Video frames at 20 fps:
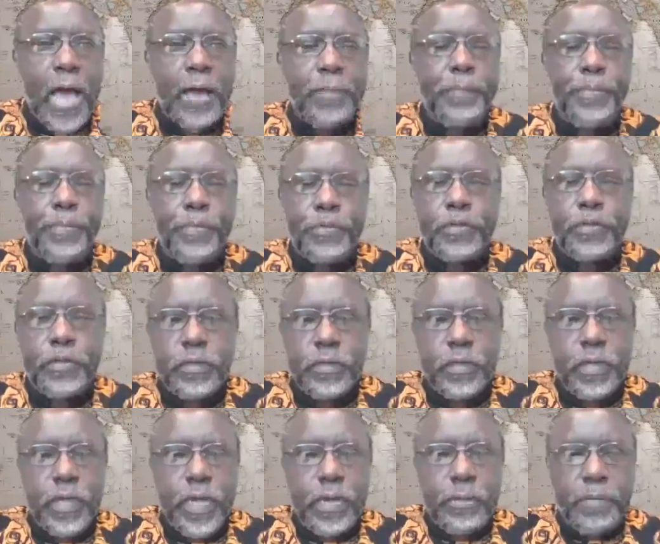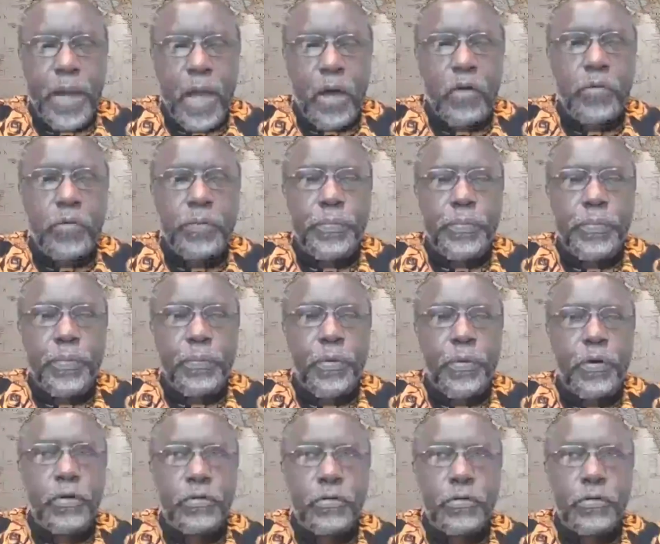I put in my own
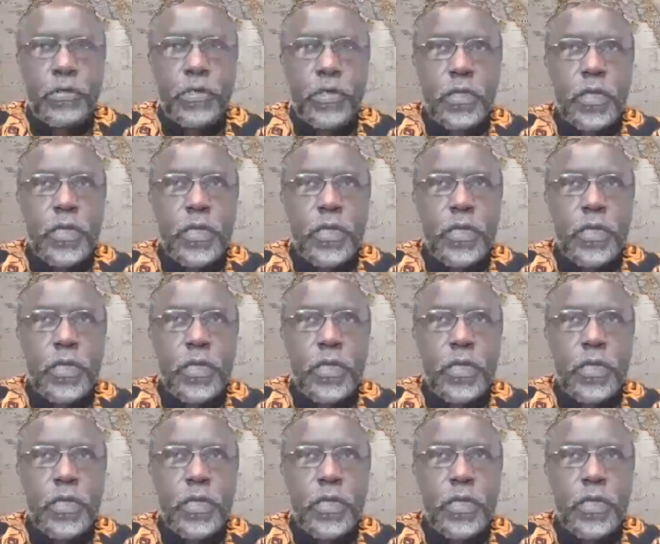proposals.